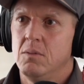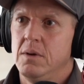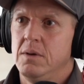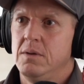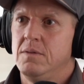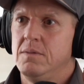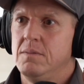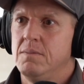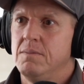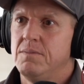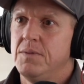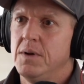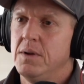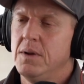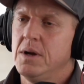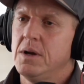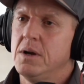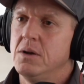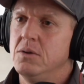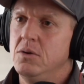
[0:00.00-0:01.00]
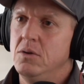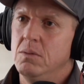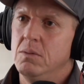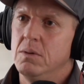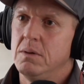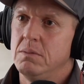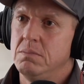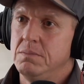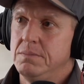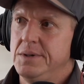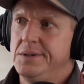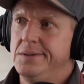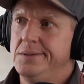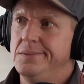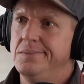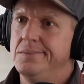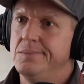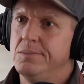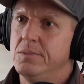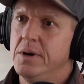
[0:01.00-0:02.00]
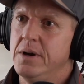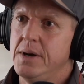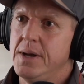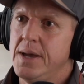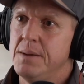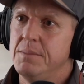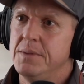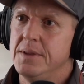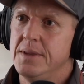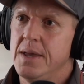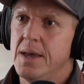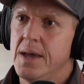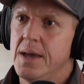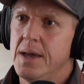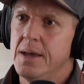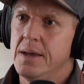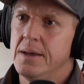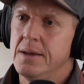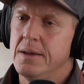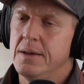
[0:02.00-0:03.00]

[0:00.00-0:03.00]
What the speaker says: always felt like I knew where I am in the air.